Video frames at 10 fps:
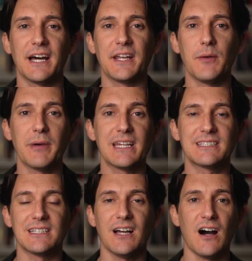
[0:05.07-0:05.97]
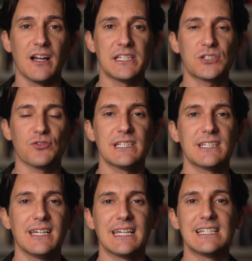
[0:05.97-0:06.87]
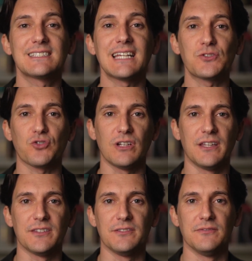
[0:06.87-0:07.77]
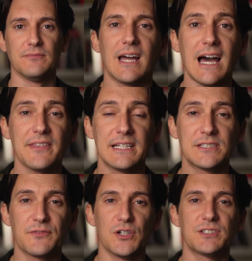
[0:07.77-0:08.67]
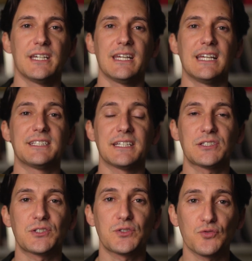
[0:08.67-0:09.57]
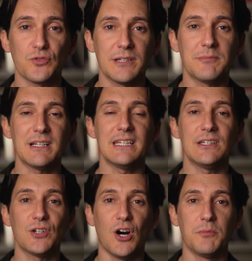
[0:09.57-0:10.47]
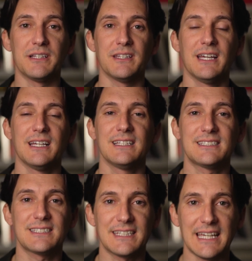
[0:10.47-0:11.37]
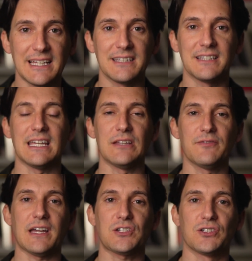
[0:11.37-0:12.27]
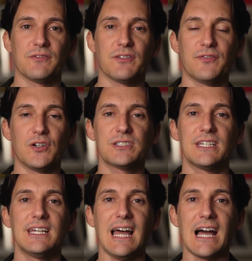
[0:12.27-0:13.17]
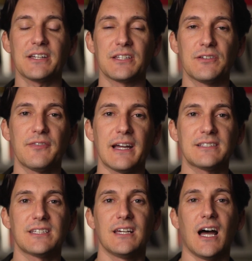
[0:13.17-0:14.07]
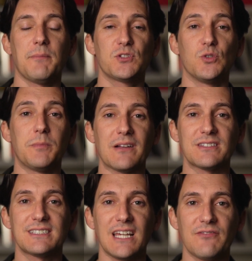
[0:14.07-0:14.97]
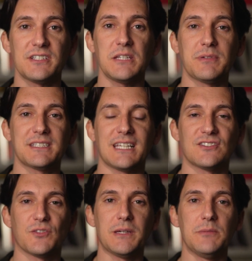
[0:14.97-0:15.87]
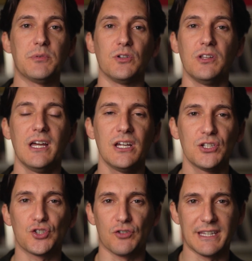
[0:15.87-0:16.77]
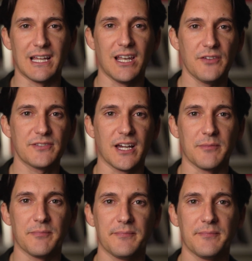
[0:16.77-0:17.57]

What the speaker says: and I'm based in Harley Street in central London. Athlete's foot is an extremely common skin infection of the foot and can affect up to about 70% of people during their lifetime.